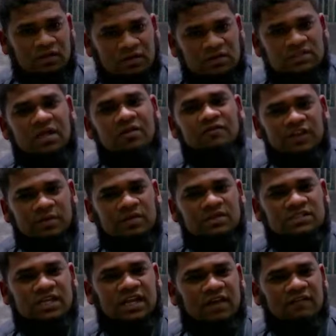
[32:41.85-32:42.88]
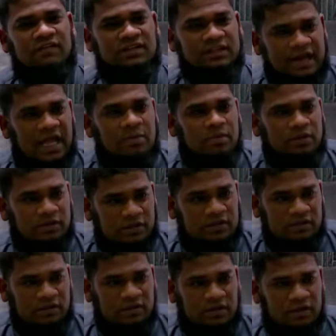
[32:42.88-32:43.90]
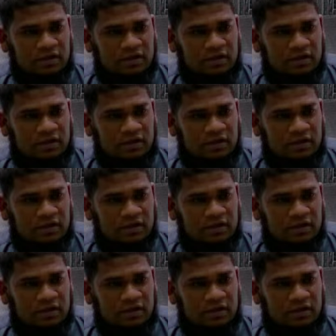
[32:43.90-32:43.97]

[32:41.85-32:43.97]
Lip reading: Because some females can have a dry birth,